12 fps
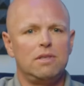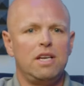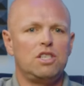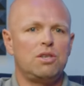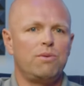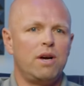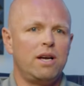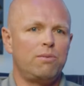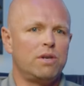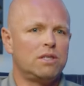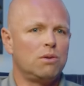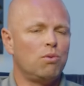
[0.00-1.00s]
nationwide
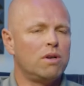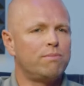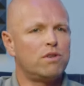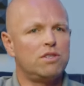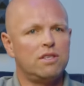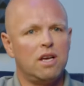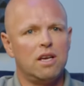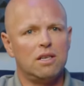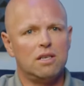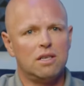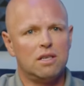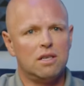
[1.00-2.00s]
went to one
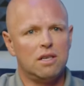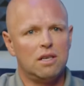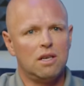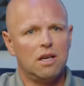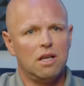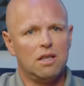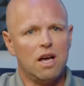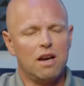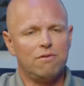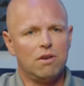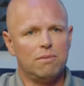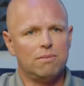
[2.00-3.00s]
percent. A lot
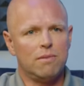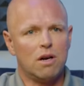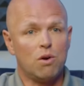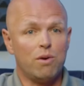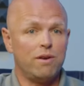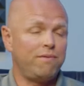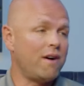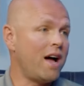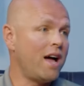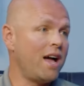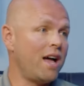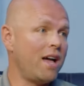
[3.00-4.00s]
of them are going to
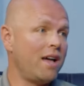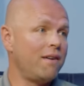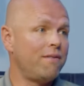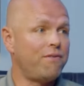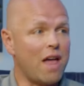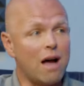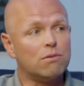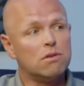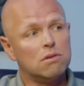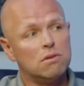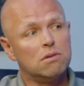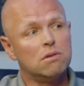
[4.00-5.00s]
five
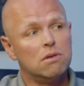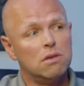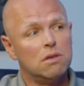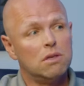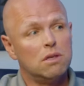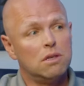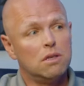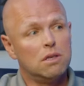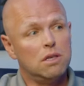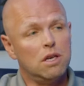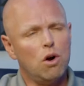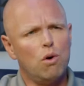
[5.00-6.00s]
thousand.
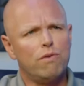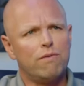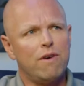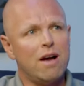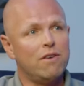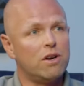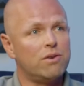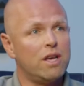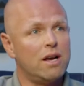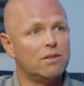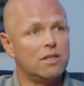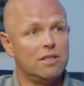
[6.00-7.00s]
You know, over
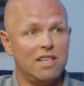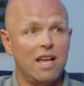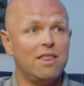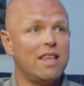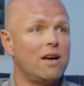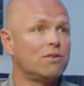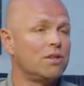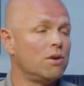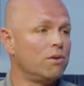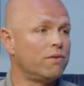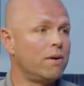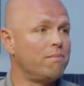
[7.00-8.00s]
500,000, 10,000
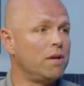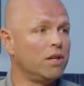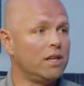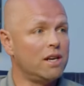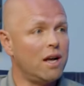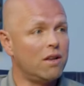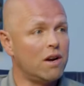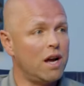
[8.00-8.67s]
over a million dollar